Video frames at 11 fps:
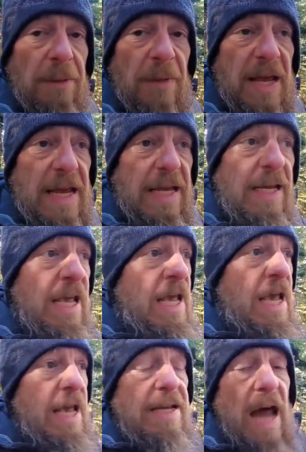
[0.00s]
thing
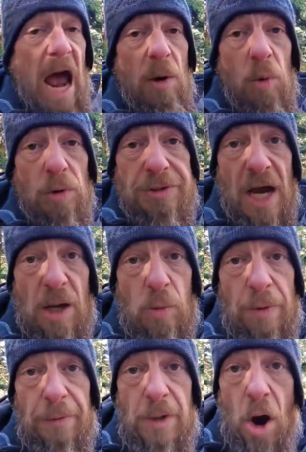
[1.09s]
and I will talk
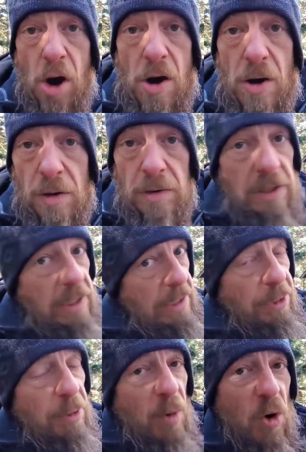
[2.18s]
with y'all
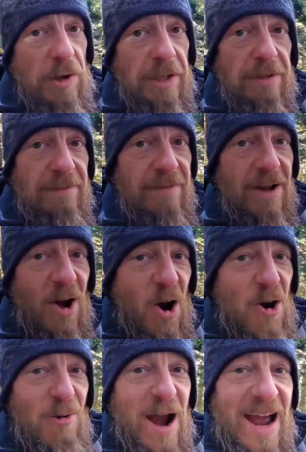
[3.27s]
in the morning.
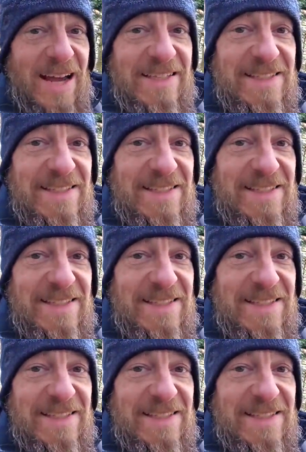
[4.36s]
All right.